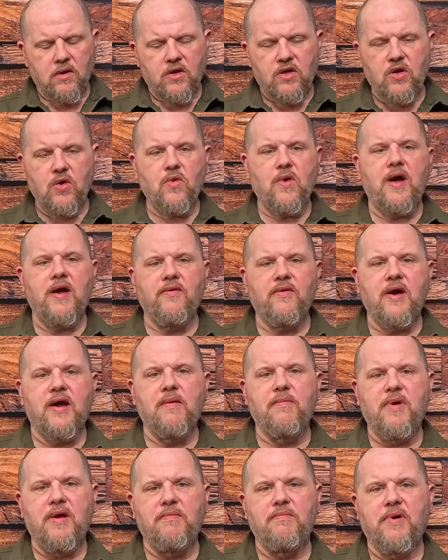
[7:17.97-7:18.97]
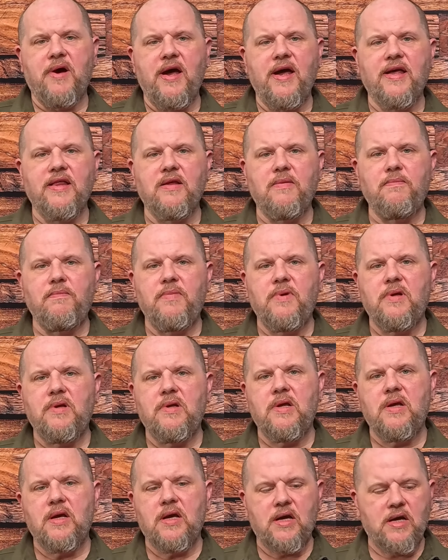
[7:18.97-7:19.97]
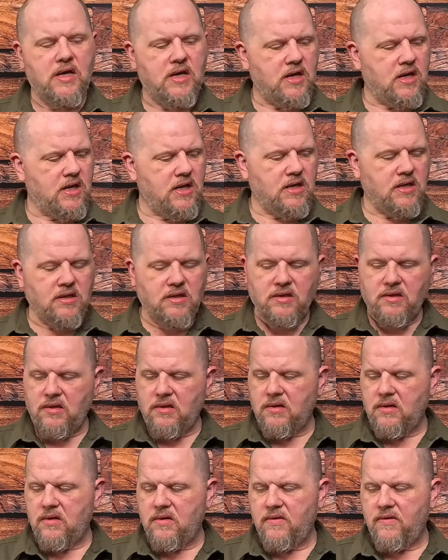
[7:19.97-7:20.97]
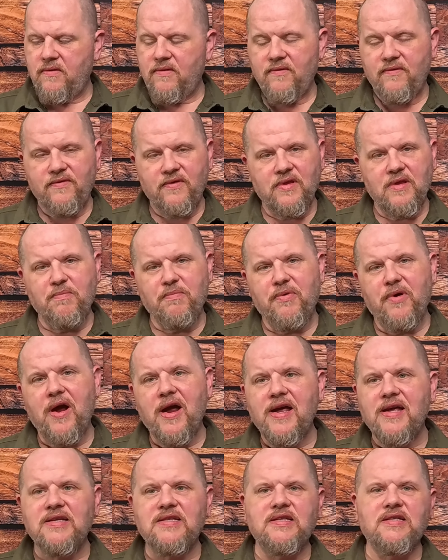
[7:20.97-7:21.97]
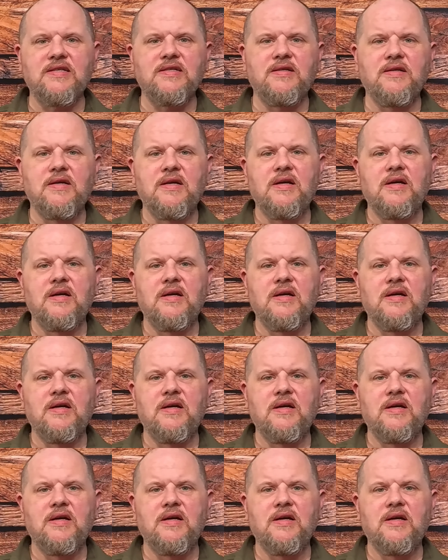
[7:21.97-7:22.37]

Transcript: Do I recommend buying them? For the price,